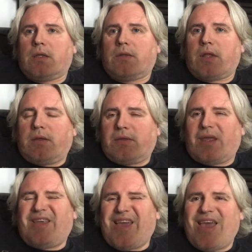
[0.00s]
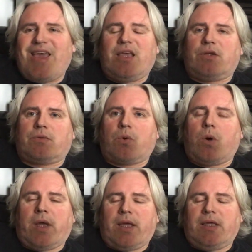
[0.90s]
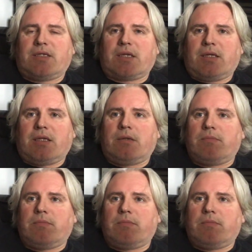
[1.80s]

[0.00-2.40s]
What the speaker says: they get aired quite easily,